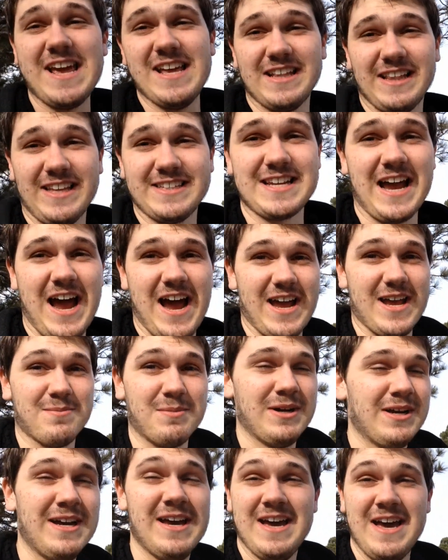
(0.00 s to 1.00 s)

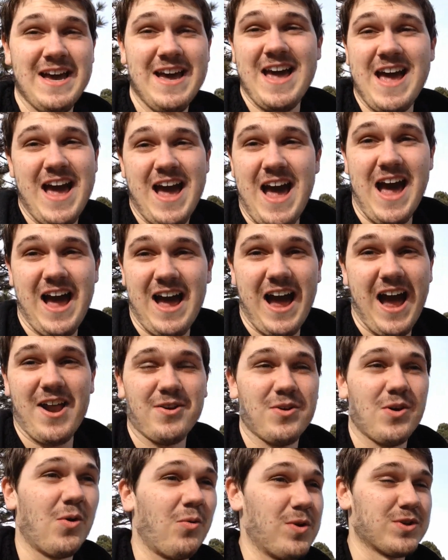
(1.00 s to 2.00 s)
daytime.
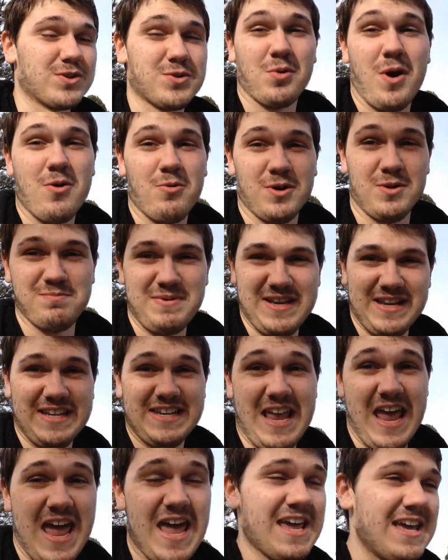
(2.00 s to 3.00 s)
I don't know what's wrong with me
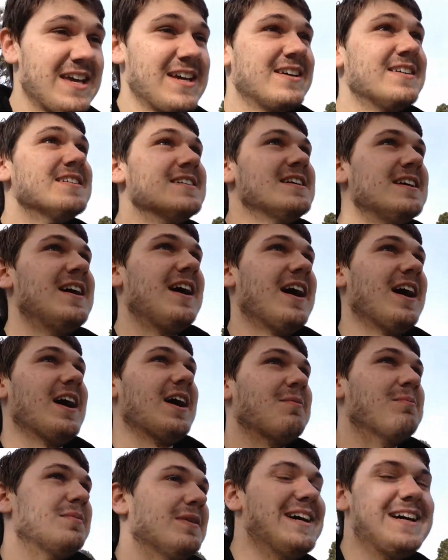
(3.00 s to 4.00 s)
today.
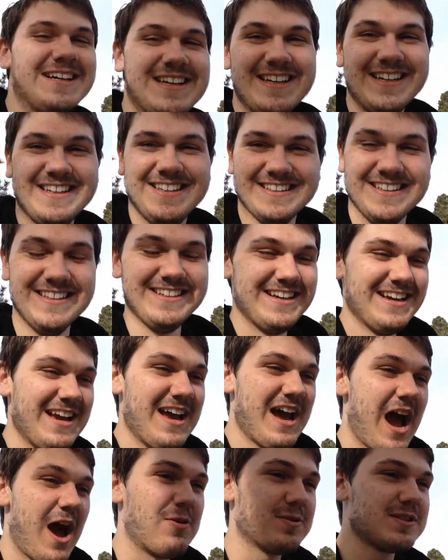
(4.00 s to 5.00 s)

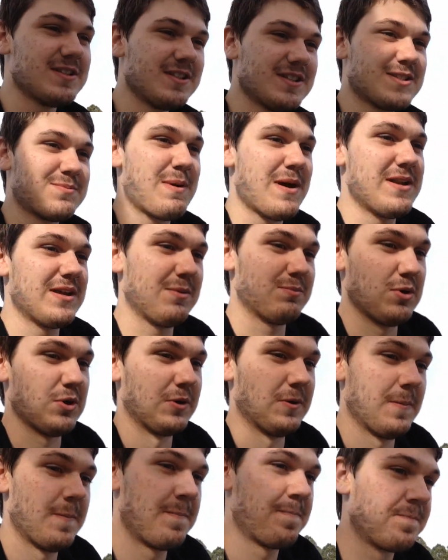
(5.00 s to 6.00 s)
I was in the spending
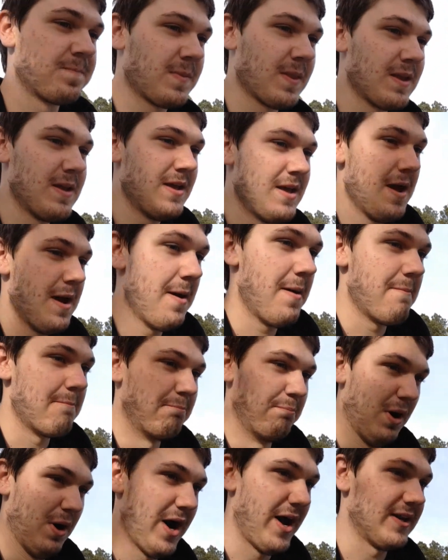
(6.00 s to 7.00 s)
mood,
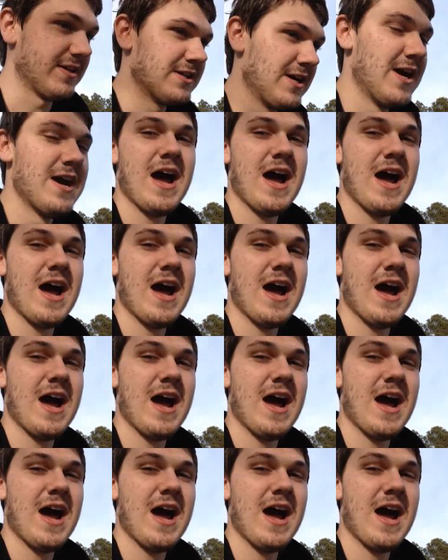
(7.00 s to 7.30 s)
but